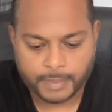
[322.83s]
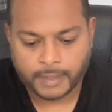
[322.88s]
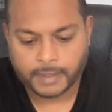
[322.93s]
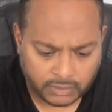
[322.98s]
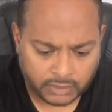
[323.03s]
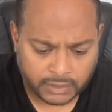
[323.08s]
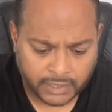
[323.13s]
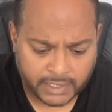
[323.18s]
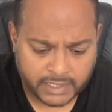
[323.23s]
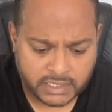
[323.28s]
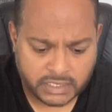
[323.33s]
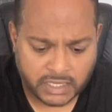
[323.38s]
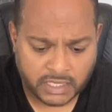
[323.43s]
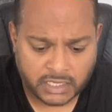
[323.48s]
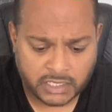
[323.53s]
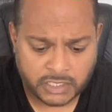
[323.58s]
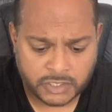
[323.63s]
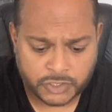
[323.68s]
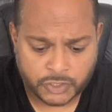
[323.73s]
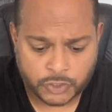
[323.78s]
The next
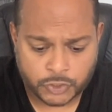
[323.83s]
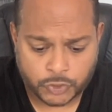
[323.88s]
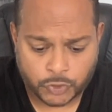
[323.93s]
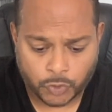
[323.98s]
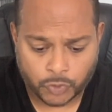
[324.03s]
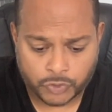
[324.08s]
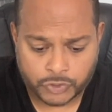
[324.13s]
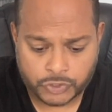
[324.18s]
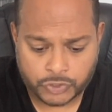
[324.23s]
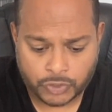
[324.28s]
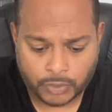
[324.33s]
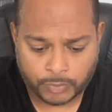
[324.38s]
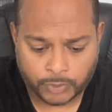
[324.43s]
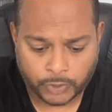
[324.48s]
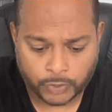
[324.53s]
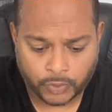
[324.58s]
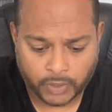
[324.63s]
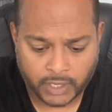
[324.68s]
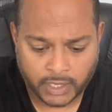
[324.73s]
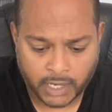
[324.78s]
thing is controls. So I'm gonna
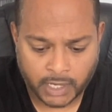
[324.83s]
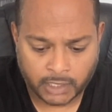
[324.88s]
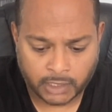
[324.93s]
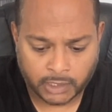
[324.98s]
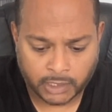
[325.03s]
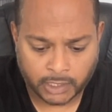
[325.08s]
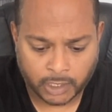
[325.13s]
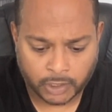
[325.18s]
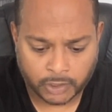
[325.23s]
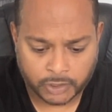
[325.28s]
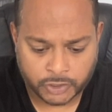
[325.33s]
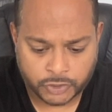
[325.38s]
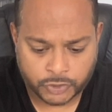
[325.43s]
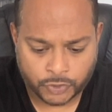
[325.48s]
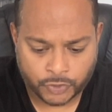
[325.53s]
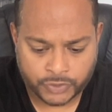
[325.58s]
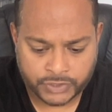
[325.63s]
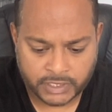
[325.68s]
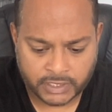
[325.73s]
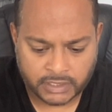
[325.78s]
go ahead and click on
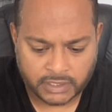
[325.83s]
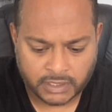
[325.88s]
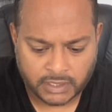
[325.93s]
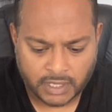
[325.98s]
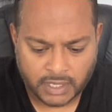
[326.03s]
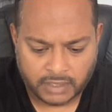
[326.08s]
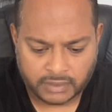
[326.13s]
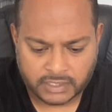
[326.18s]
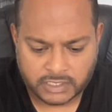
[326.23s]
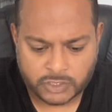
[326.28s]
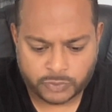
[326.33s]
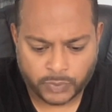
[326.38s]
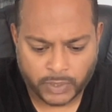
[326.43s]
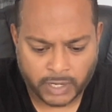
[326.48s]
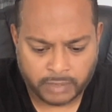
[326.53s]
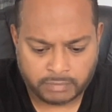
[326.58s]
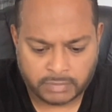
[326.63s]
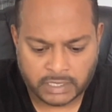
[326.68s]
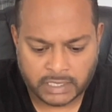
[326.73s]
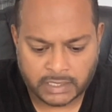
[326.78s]
controls. And this is what
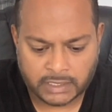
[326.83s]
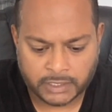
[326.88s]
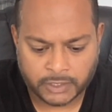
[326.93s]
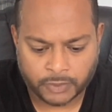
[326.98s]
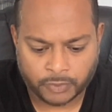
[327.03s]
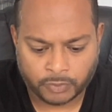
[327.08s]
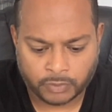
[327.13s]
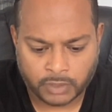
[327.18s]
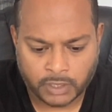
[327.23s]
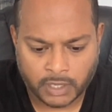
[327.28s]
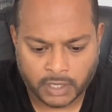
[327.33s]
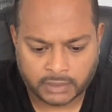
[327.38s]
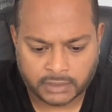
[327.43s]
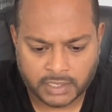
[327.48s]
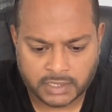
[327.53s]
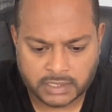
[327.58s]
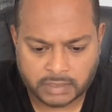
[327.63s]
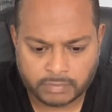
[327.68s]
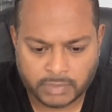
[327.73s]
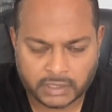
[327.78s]
I mean, you know, uh,
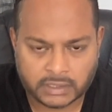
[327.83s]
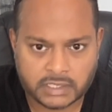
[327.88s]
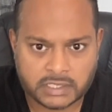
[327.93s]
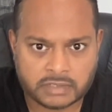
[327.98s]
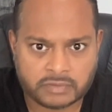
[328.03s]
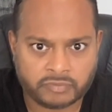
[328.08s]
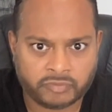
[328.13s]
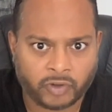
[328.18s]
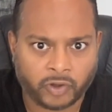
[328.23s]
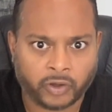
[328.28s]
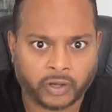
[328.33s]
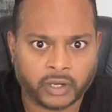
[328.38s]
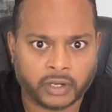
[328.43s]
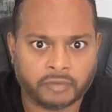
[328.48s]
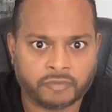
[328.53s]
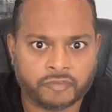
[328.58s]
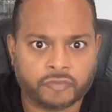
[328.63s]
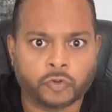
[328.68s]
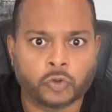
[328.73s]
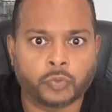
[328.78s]
Tesla made this very
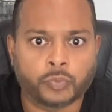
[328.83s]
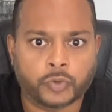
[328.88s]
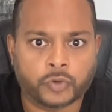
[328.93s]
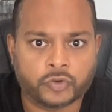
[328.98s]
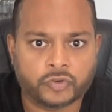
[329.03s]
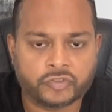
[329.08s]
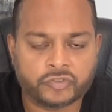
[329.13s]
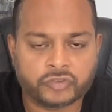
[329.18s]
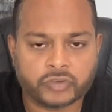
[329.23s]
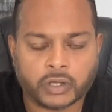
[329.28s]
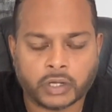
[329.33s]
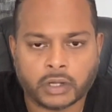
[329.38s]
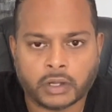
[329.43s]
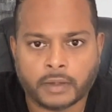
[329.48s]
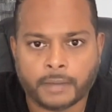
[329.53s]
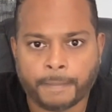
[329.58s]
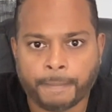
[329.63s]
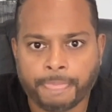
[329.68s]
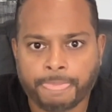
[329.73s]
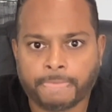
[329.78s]
foolproof.
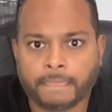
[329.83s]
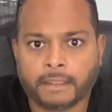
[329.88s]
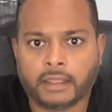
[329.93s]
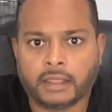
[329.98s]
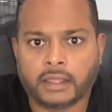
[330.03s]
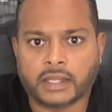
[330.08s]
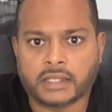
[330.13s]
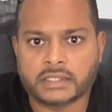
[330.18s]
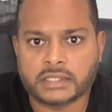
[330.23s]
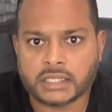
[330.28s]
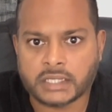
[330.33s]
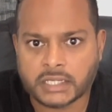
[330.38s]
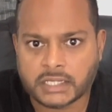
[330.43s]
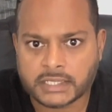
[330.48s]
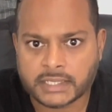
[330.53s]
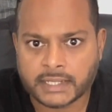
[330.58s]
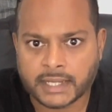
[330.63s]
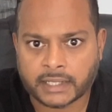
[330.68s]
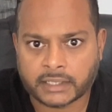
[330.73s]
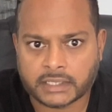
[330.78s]
Um, it's
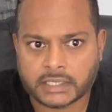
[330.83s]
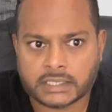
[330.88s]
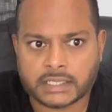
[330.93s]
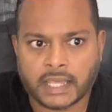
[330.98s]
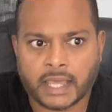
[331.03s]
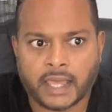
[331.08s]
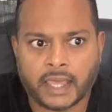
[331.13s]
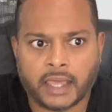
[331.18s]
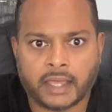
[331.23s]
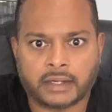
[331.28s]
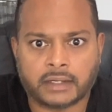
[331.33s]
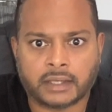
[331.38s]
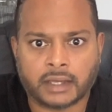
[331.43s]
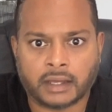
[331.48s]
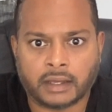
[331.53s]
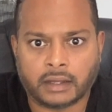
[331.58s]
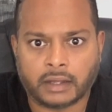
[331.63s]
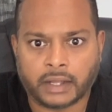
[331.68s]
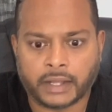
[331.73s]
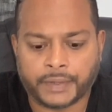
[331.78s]
easy to understand,
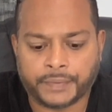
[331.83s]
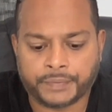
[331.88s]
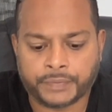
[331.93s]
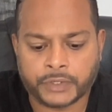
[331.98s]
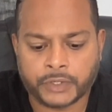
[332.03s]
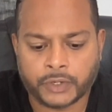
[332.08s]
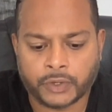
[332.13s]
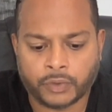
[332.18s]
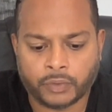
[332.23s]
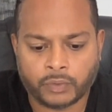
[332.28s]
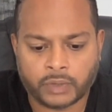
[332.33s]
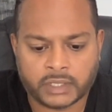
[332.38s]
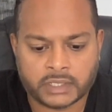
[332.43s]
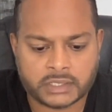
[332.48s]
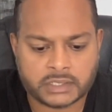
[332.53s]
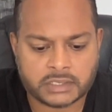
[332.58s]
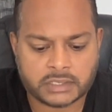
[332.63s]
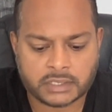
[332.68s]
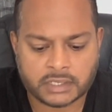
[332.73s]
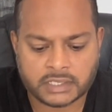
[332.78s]
uh, you know,
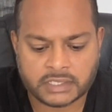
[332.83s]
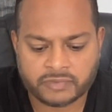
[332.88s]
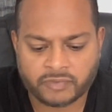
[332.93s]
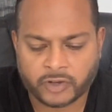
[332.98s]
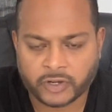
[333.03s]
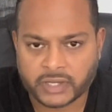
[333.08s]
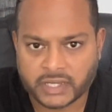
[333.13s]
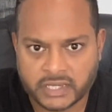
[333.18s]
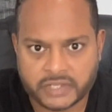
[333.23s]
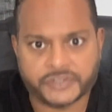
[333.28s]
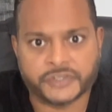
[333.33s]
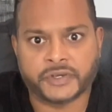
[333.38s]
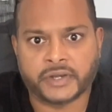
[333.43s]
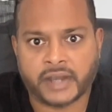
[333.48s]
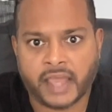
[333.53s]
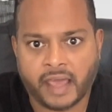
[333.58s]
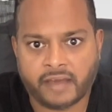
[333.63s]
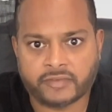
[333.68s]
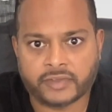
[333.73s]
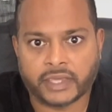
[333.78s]
it's it's very easy to
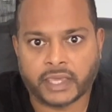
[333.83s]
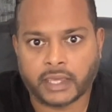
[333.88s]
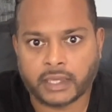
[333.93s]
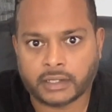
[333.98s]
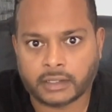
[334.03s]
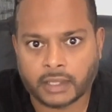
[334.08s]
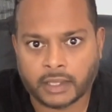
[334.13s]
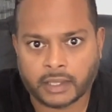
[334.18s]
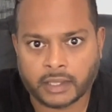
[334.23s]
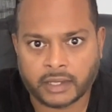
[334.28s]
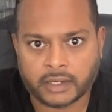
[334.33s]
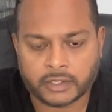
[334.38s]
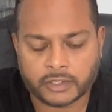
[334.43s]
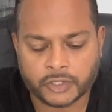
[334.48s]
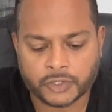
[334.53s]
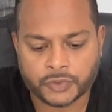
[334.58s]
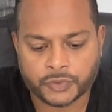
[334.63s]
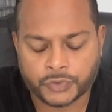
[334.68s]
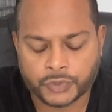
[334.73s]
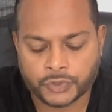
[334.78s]
navigate and
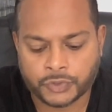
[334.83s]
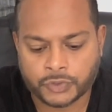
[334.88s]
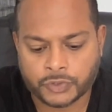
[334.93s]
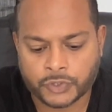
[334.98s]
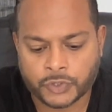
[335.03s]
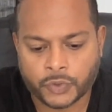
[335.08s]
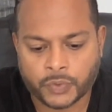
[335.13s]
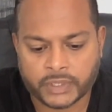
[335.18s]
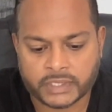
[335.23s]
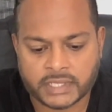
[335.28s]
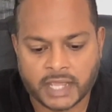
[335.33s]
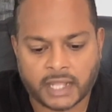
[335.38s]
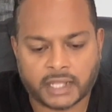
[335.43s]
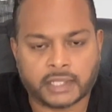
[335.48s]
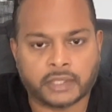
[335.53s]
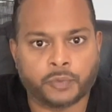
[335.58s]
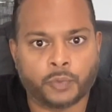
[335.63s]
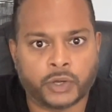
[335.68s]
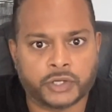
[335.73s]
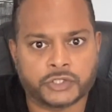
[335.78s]
you, you, you, know
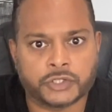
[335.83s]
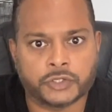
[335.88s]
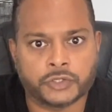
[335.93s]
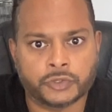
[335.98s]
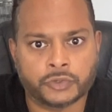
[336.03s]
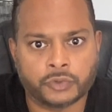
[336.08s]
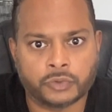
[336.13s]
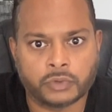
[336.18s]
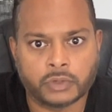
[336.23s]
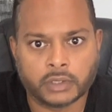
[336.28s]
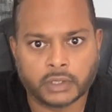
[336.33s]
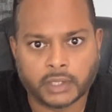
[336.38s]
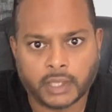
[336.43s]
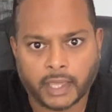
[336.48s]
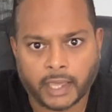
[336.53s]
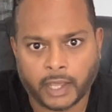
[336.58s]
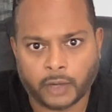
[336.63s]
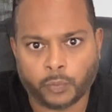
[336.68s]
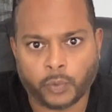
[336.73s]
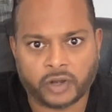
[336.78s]
exactly what to do
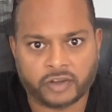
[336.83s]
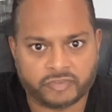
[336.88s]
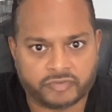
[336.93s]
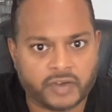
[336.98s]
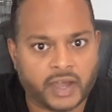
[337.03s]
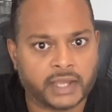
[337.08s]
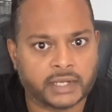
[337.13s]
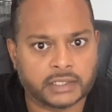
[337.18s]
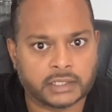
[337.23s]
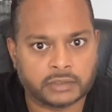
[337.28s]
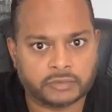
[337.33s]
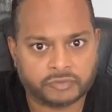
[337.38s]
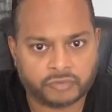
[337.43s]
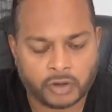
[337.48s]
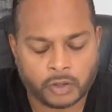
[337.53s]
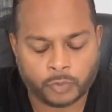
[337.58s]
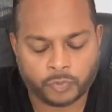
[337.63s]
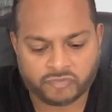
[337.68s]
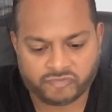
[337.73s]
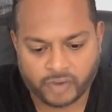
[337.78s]
and where to find it
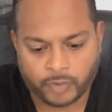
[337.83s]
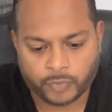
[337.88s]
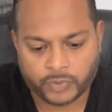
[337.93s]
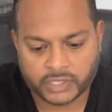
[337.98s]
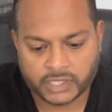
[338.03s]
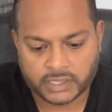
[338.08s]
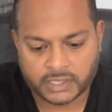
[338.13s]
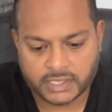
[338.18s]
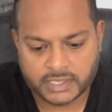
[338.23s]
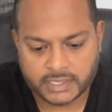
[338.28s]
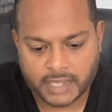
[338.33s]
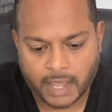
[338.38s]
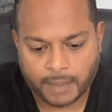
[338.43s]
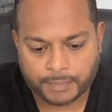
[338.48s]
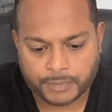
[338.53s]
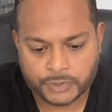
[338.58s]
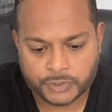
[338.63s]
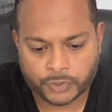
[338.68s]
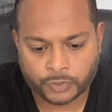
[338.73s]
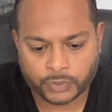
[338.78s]
from, from within this app.
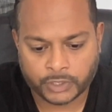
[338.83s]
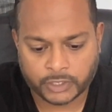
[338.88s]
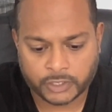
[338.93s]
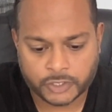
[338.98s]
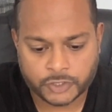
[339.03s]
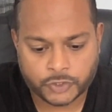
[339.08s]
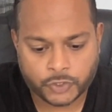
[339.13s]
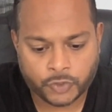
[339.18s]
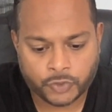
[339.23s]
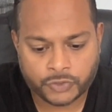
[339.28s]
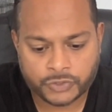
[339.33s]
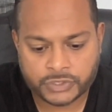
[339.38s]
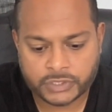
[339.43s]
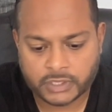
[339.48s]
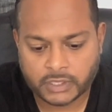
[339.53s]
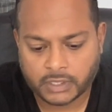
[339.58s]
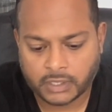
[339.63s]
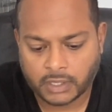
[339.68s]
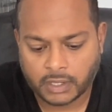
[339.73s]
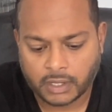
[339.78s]
So in
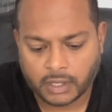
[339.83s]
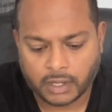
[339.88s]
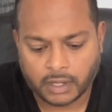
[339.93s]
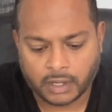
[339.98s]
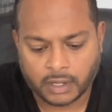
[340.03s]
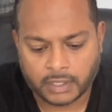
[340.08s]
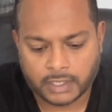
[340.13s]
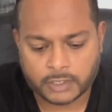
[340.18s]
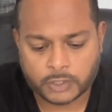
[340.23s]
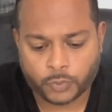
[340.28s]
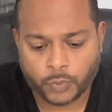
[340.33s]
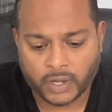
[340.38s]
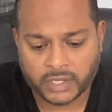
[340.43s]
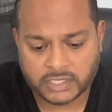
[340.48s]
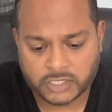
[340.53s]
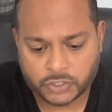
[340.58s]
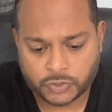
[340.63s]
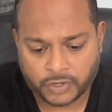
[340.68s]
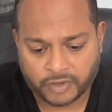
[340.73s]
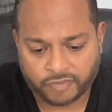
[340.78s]
controls, uh,
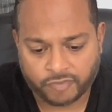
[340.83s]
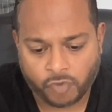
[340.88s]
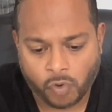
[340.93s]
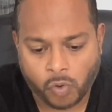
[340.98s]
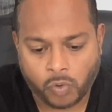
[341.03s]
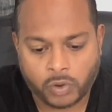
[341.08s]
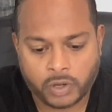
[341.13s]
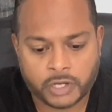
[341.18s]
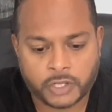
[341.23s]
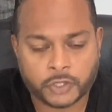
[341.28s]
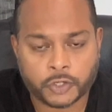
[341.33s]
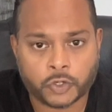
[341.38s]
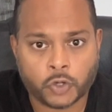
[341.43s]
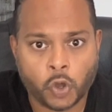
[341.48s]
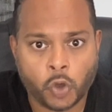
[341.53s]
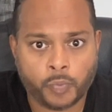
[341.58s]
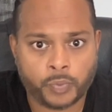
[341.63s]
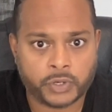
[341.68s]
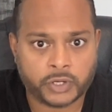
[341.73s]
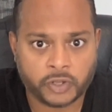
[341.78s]
quite straightforward, you could
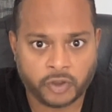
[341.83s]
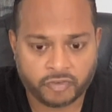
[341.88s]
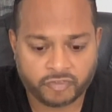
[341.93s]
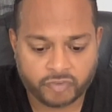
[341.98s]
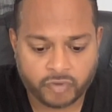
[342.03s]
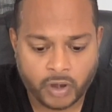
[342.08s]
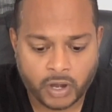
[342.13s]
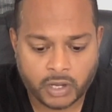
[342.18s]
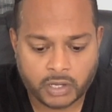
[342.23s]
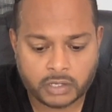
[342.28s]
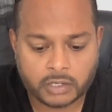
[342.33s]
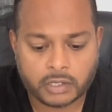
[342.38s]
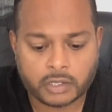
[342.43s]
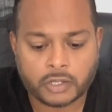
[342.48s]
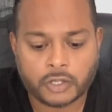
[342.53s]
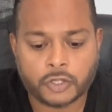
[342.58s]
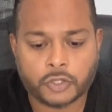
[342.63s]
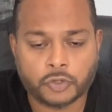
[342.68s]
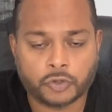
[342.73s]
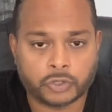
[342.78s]
open your frunk,
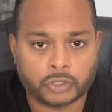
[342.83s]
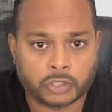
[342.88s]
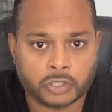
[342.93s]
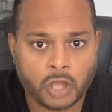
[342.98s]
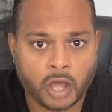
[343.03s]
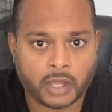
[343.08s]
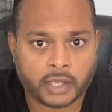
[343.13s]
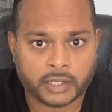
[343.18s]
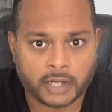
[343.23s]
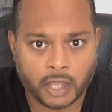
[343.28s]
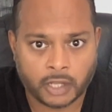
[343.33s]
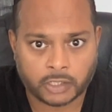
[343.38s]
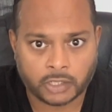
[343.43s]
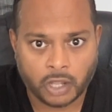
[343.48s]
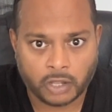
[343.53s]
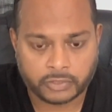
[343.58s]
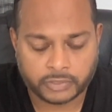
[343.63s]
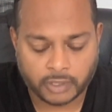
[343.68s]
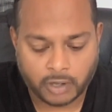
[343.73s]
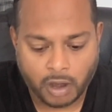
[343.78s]
you could lock and
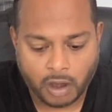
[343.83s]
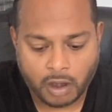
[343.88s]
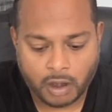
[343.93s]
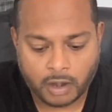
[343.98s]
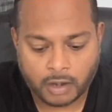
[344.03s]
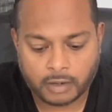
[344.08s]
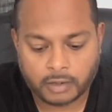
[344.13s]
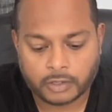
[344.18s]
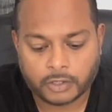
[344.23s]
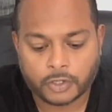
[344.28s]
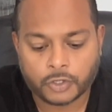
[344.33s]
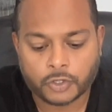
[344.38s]
unlock the car,